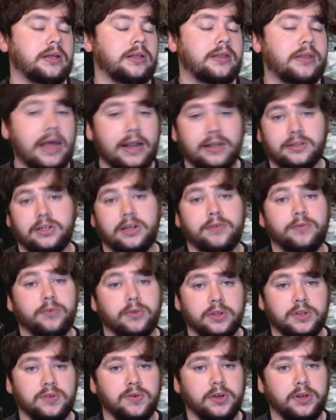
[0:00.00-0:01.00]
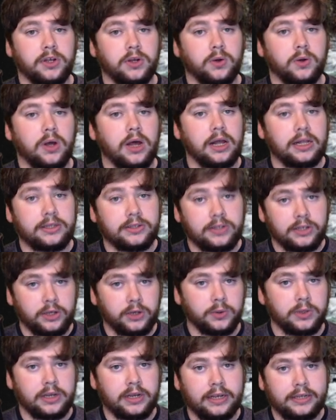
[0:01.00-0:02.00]
That is it for this video. I'll see you in
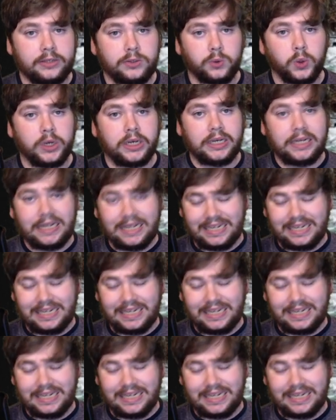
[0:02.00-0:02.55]
the next one.